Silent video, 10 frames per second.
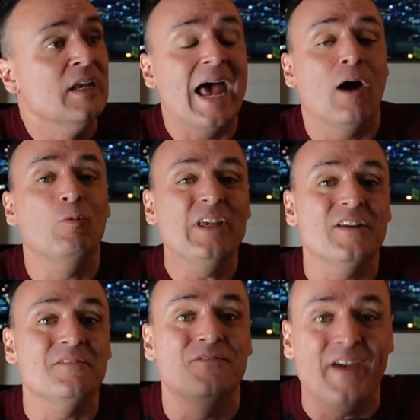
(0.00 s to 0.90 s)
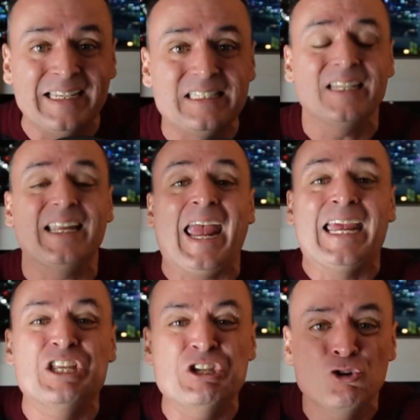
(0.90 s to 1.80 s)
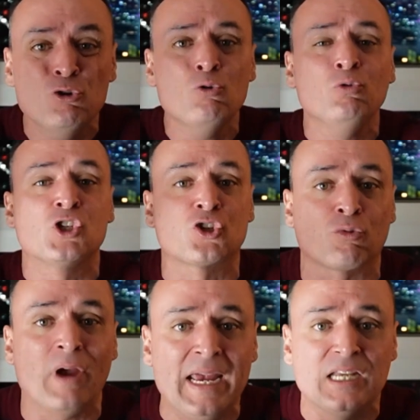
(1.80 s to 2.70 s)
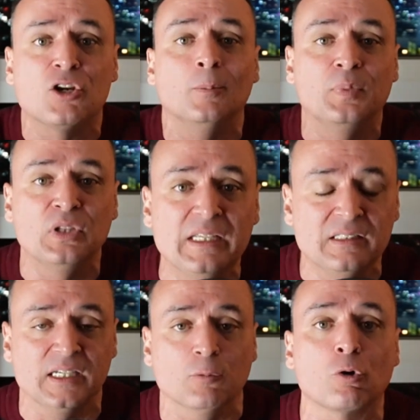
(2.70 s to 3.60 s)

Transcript: Now, we've invented a new trade completely.